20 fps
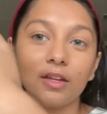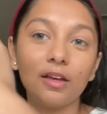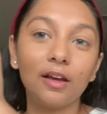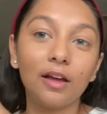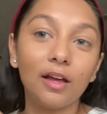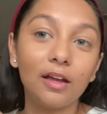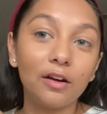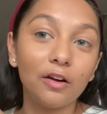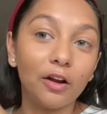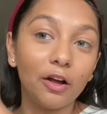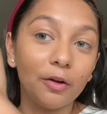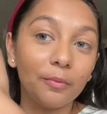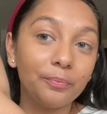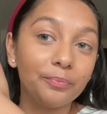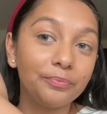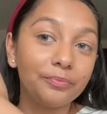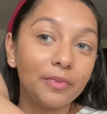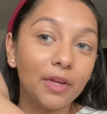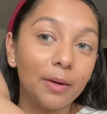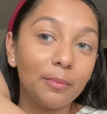I don't know.
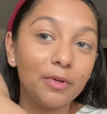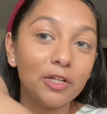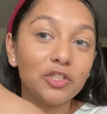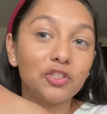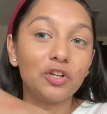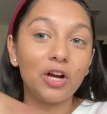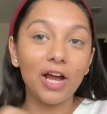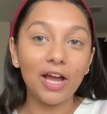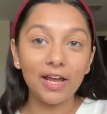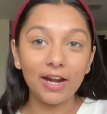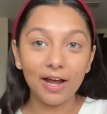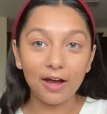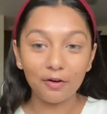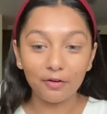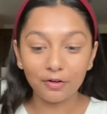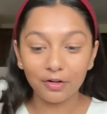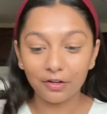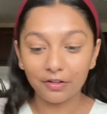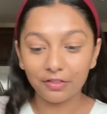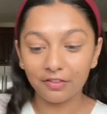I'm gonna try it
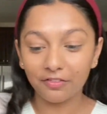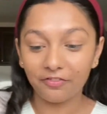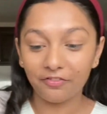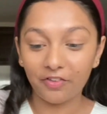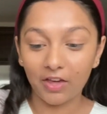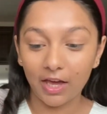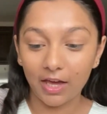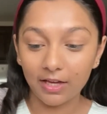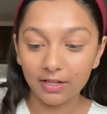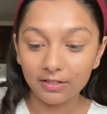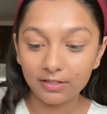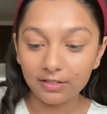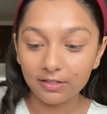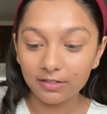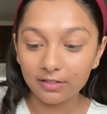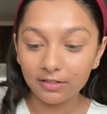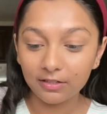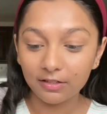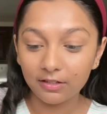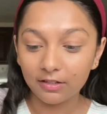out on the face.
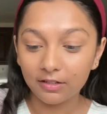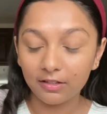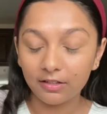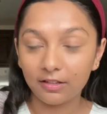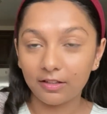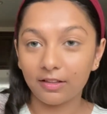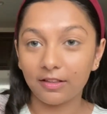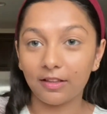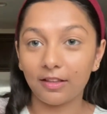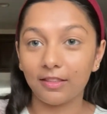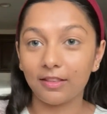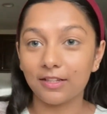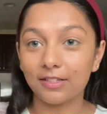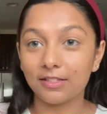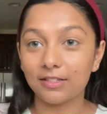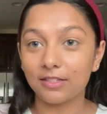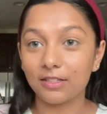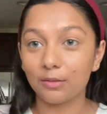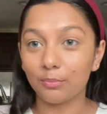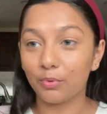And then this
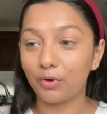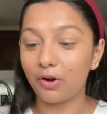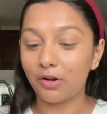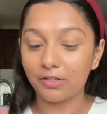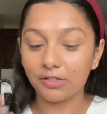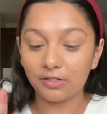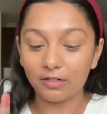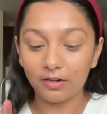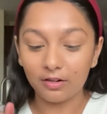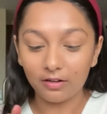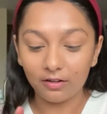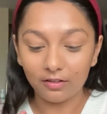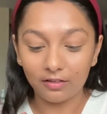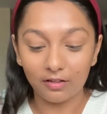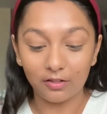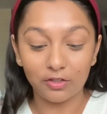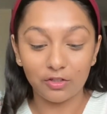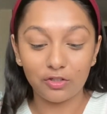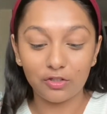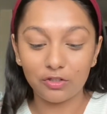is the bronzer. They're
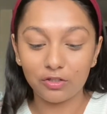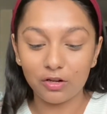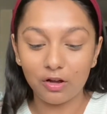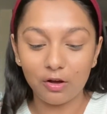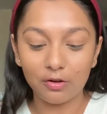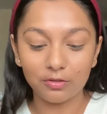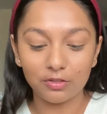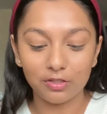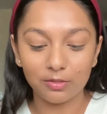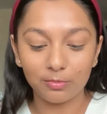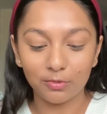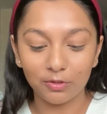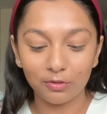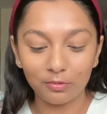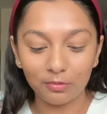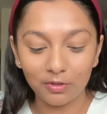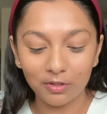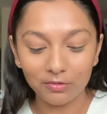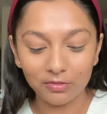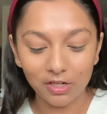so smooth
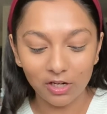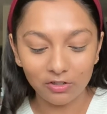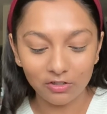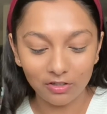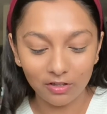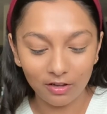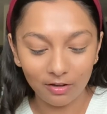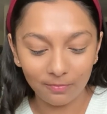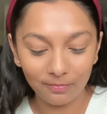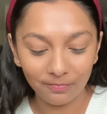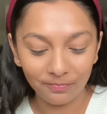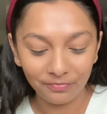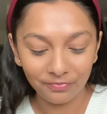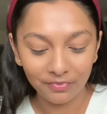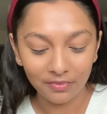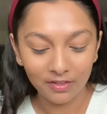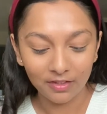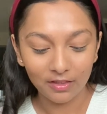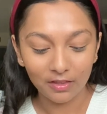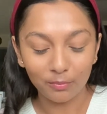when you touch them.
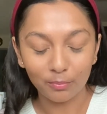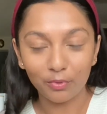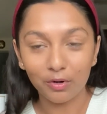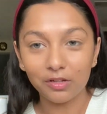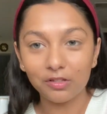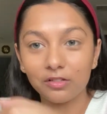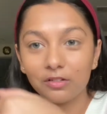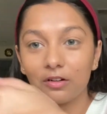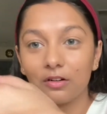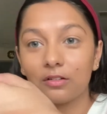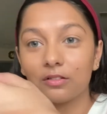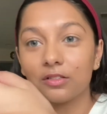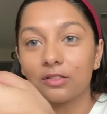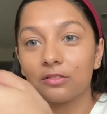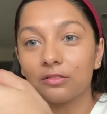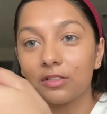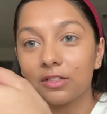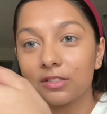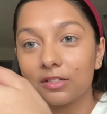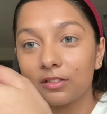Bronzer also
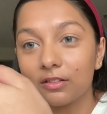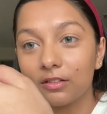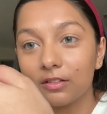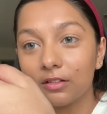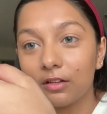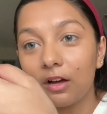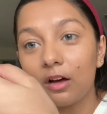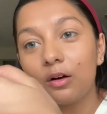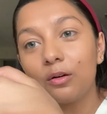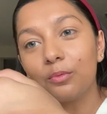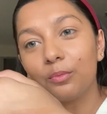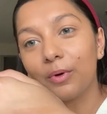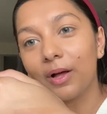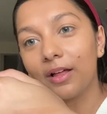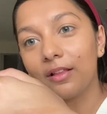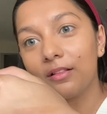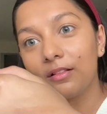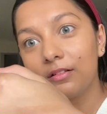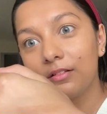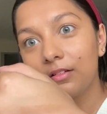doesn't, oh
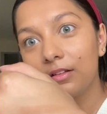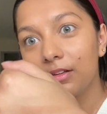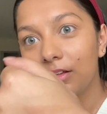well.